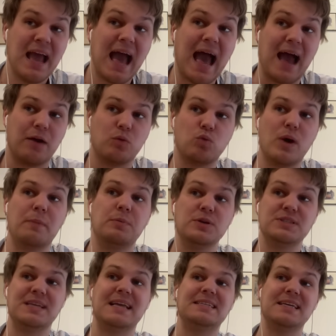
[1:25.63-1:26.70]
at
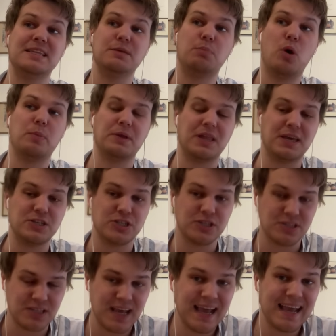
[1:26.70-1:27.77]
representing the
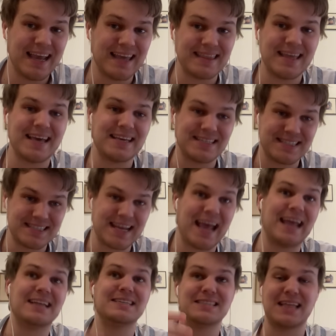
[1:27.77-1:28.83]
populations in their
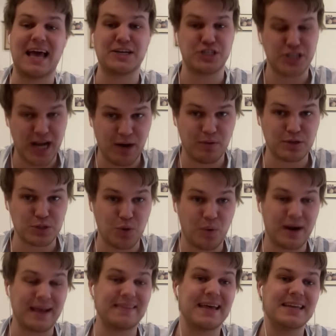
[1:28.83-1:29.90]

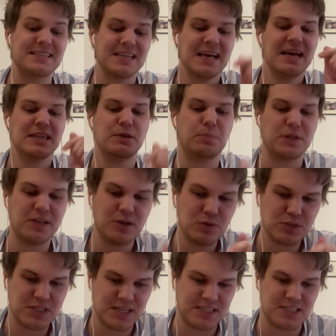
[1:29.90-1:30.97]
state/territory. And that is the political
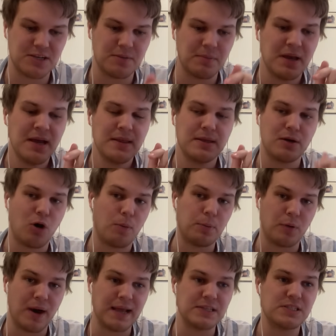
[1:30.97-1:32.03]
system that
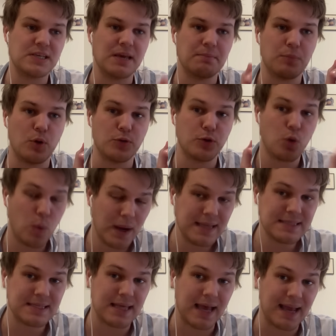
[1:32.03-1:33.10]
operates in both
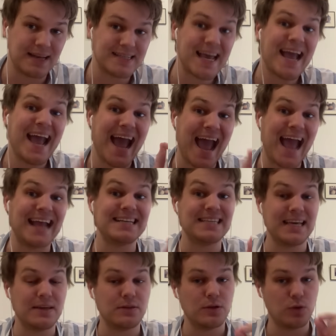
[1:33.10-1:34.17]
Queensland and
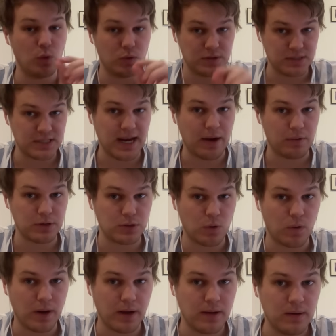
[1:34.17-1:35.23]
in the Northern
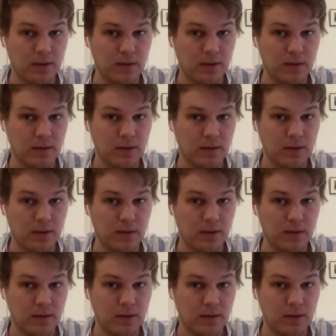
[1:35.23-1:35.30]
Territory.